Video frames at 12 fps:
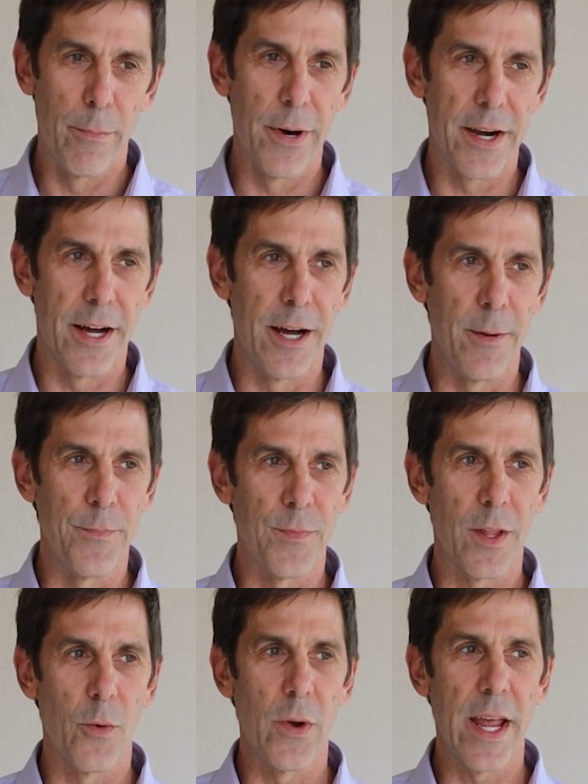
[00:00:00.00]
but
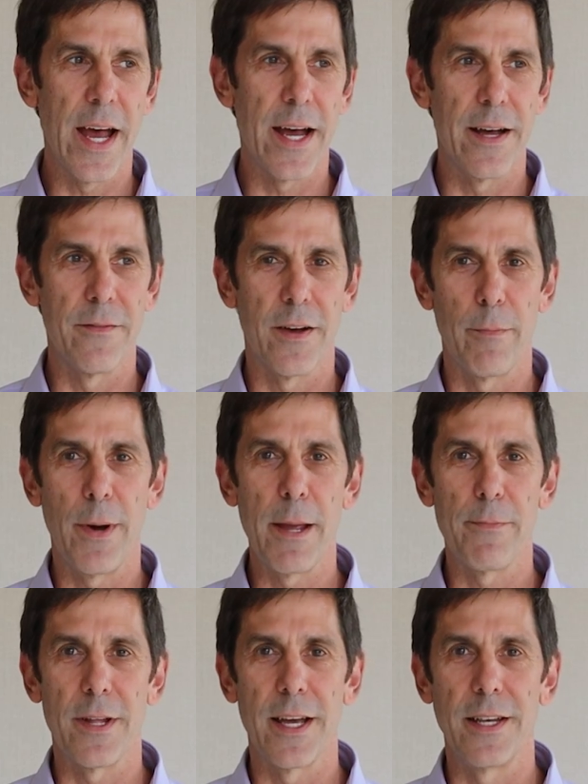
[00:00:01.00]
we have a
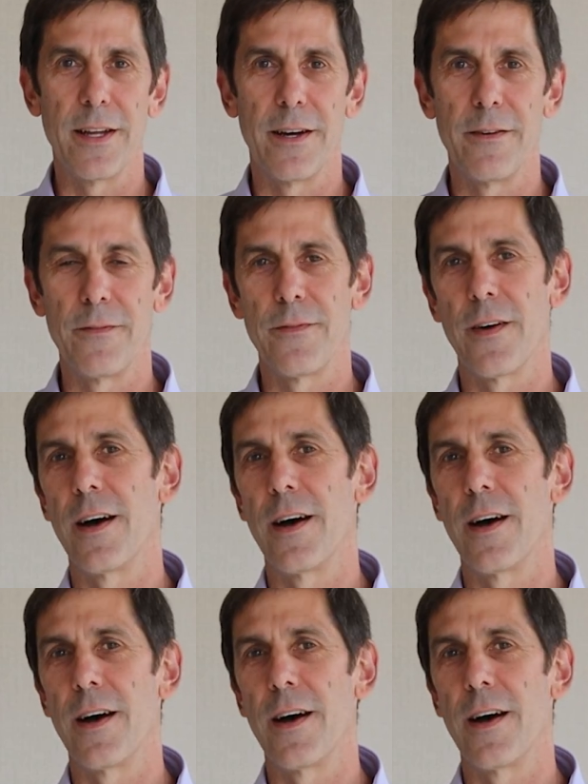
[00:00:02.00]
pipeline of